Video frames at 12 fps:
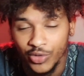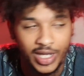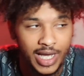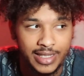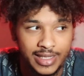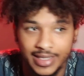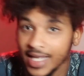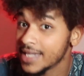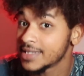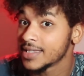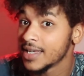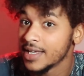Now, I think
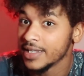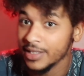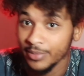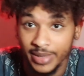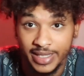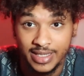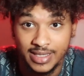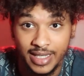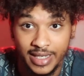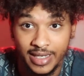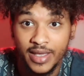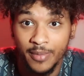that's the biggest
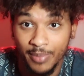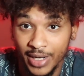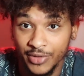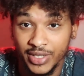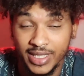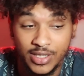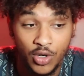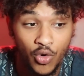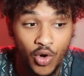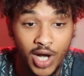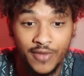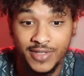thing about this whole
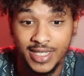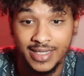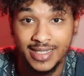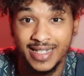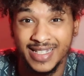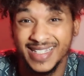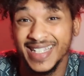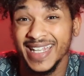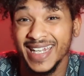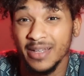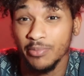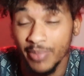offseason, is getting